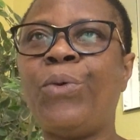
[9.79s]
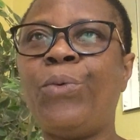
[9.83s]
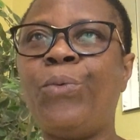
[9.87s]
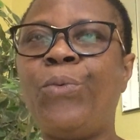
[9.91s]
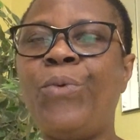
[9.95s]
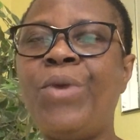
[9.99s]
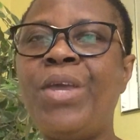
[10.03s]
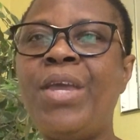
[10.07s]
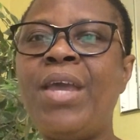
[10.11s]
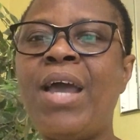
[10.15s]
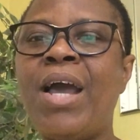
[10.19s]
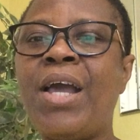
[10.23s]

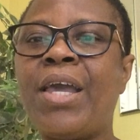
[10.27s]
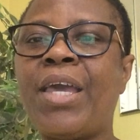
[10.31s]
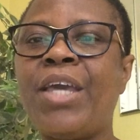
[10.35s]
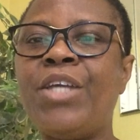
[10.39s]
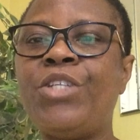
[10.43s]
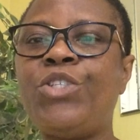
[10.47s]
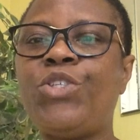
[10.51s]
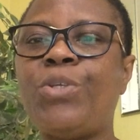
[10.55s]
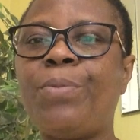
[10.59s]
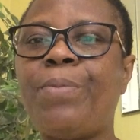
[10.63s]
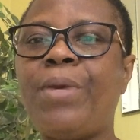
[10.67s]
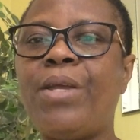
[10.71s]
We are
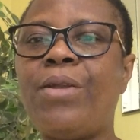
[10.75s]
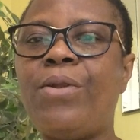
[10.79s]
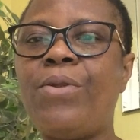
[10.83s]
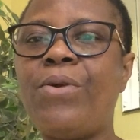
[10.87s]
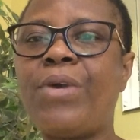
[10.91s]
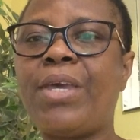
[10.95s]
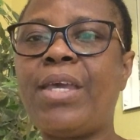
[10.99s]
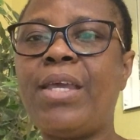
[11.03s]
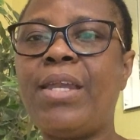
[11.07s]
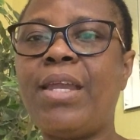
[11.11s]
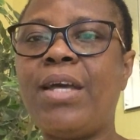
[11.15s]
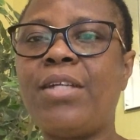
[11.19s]
going to be
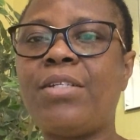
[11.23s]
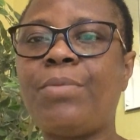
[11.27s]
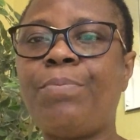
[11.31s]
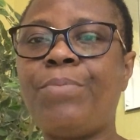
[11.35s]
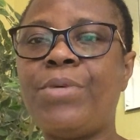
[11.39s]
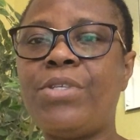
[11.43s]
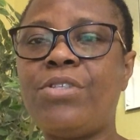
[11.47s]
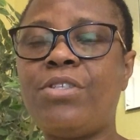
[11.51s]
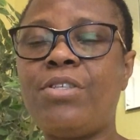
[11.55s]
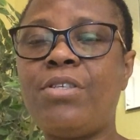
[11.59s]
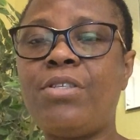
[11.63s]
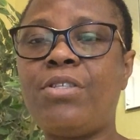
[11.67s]
looking at
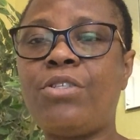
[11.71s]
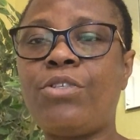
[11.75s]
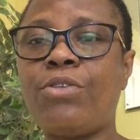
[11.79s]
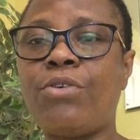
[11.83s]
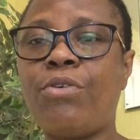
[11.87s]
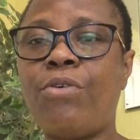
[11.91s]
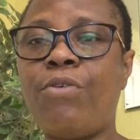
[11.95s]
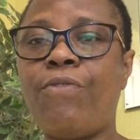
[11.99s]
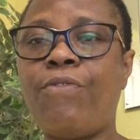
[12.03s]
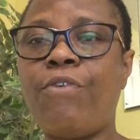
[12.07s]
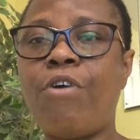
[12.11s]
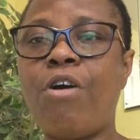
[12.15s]
pieces
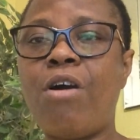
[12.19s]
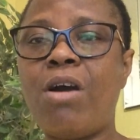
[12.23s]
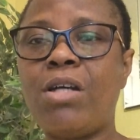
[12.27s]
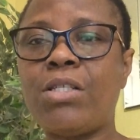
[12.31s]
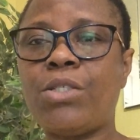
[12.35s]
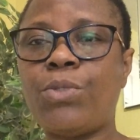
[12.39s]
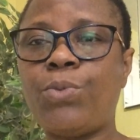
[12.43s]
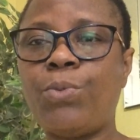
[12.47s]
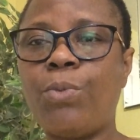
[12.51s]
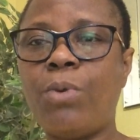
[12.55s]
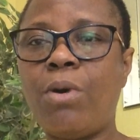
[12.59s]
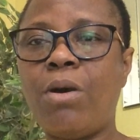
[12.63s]
of
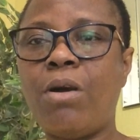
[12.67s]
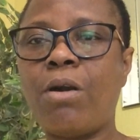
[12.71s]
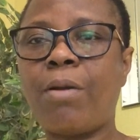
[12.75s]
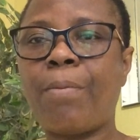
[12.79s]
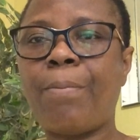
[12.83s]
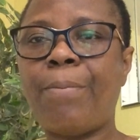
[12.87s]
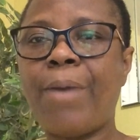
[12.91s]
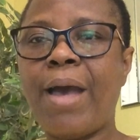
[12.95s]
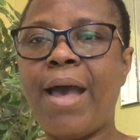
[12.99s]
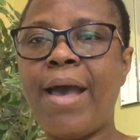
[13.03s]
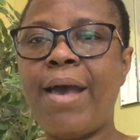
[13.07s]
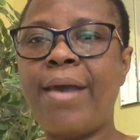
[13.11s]
artwork
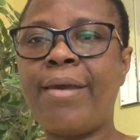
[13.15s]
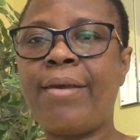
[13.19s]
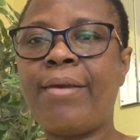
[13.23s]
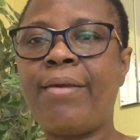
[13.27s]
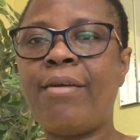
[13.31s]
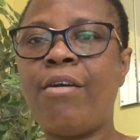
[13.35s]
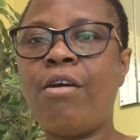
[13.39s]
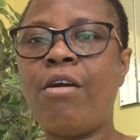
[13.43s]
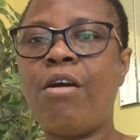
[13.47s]
by